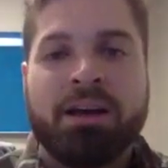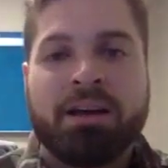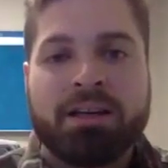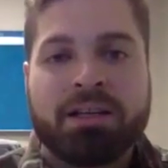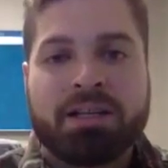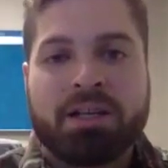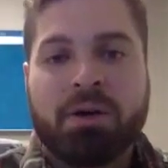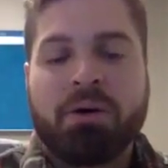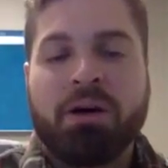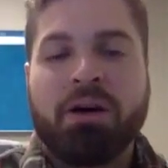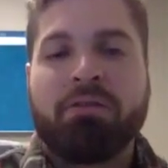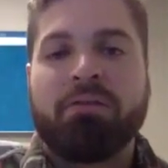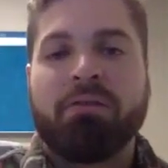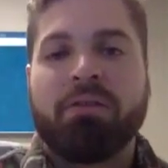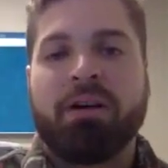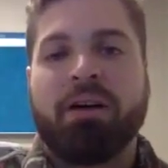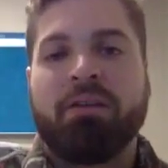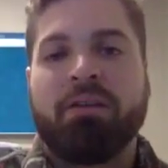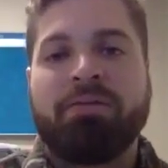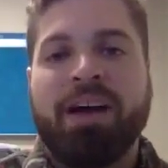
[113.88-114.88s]
So
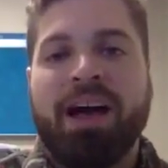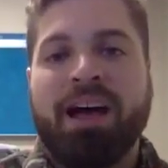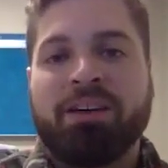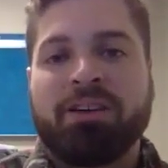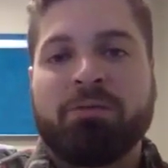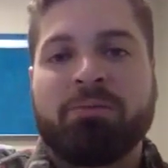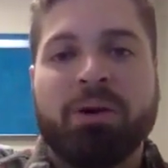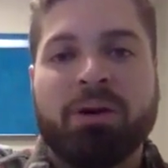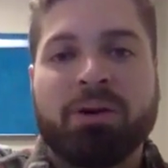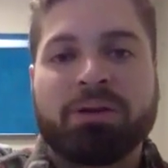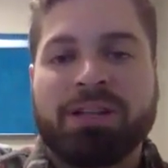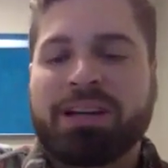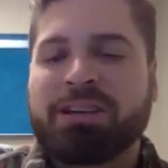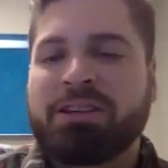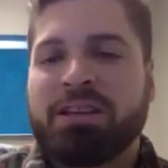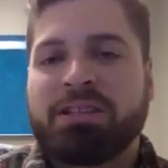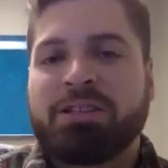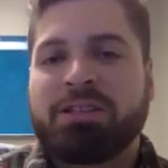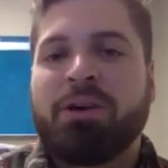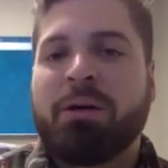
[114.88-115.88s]
a value post,
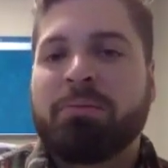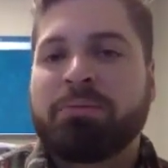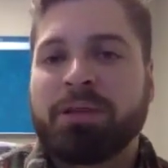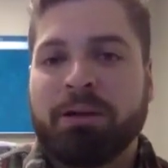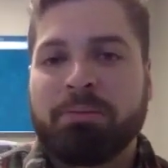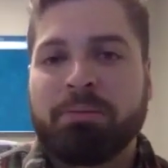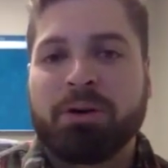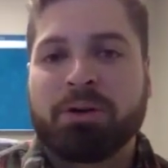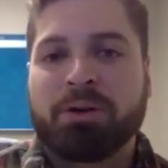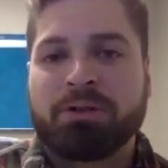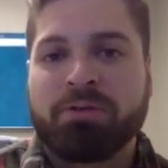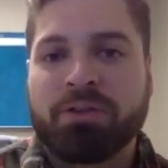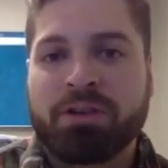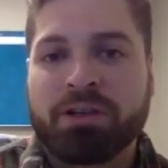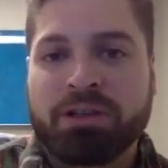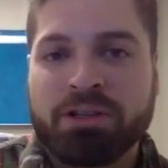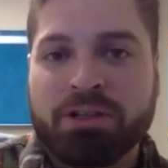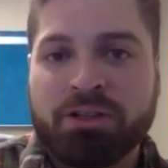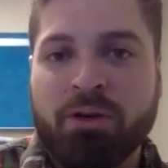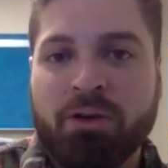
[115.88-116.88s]
actually let's do update posts
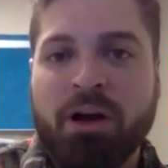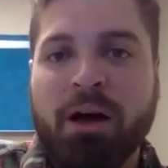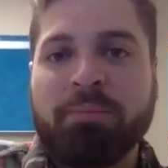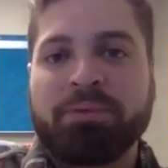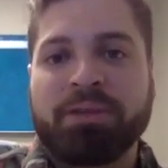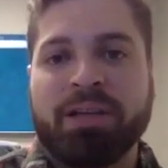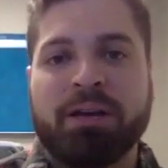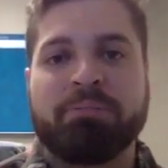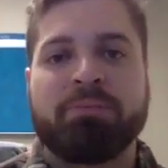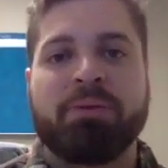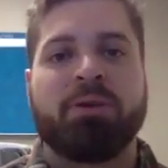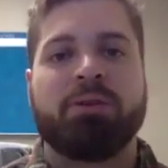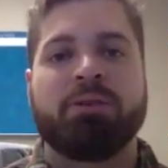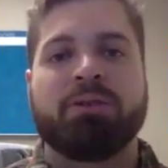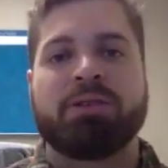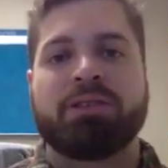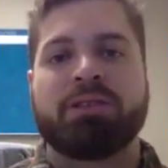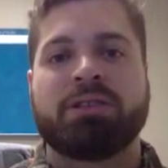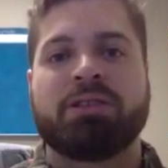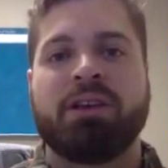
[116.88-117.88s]
first. So update
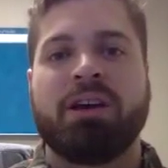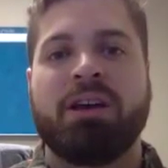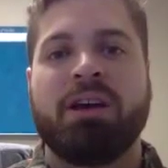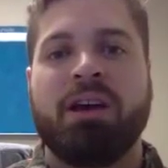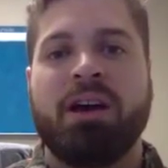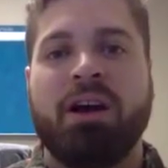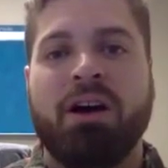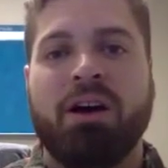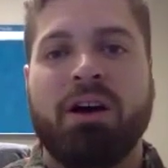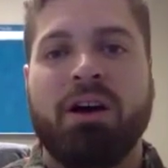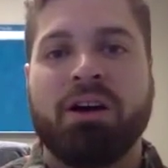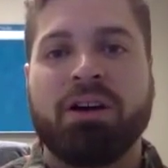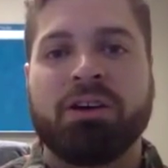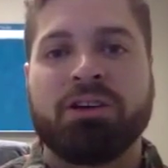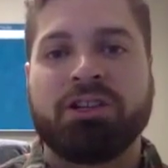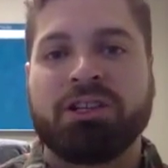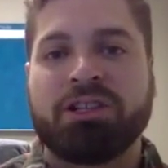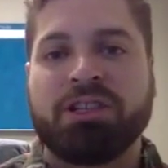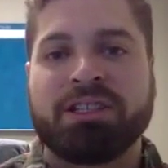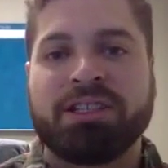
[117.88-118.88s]
posts are
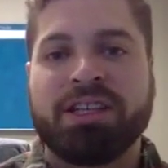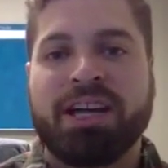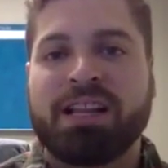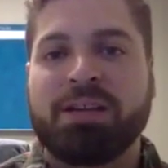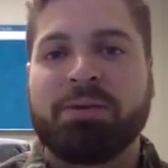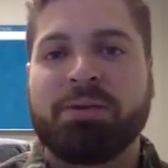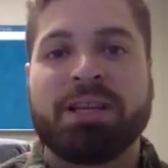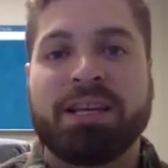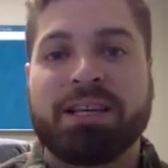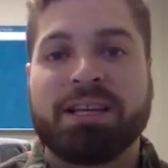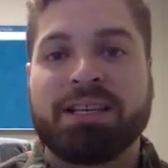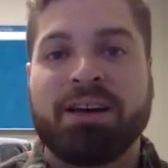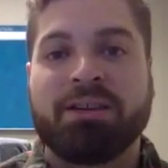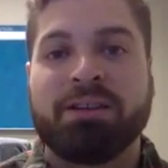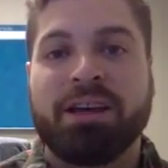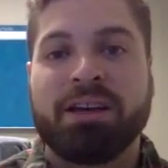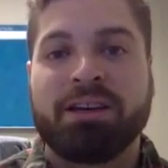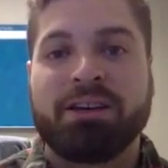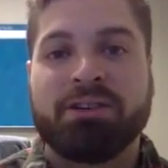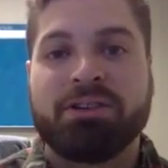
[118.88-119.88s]
just exactly what they sound
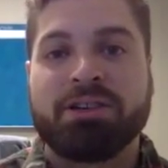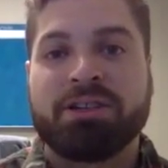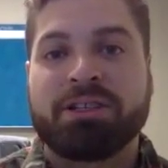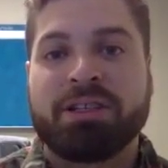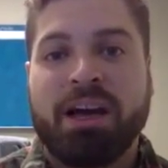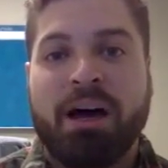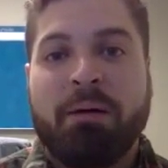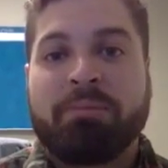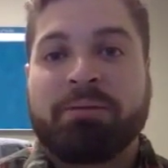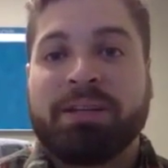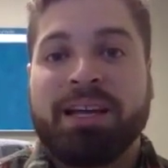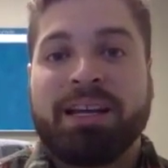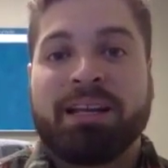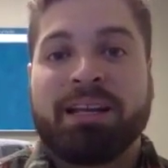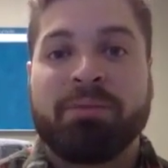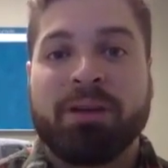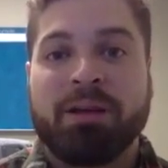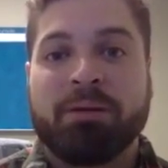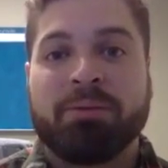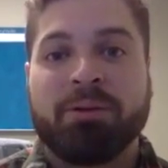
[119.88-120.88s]
like. You're just
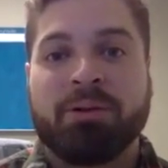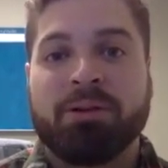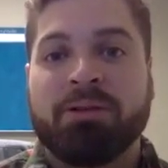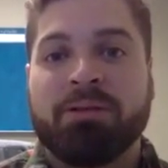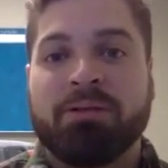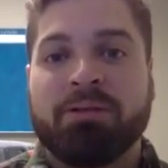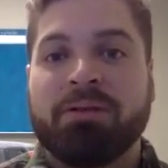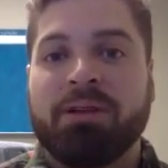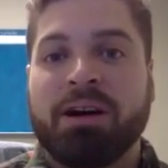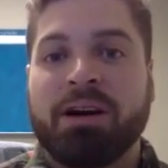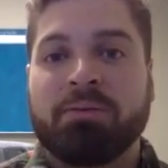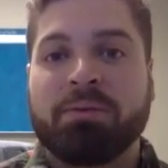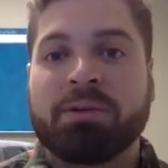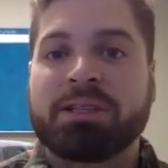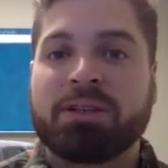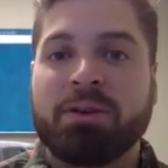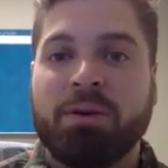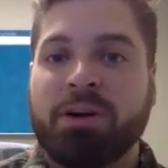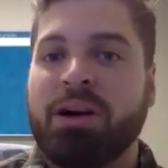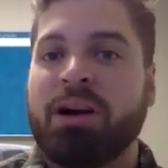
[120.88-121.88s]
updating people on
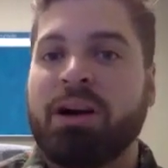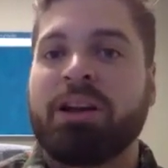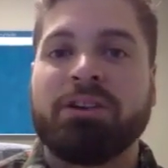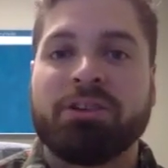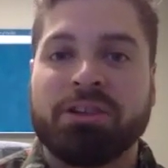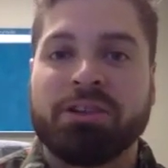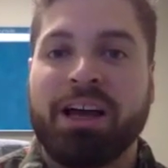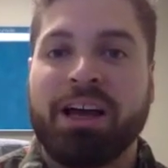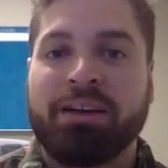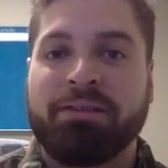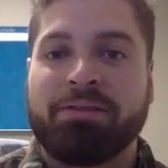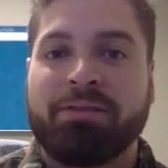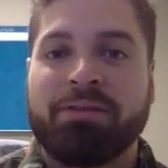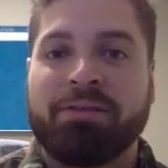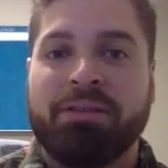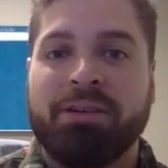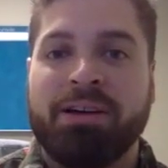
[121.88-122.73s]
what's going on in your life.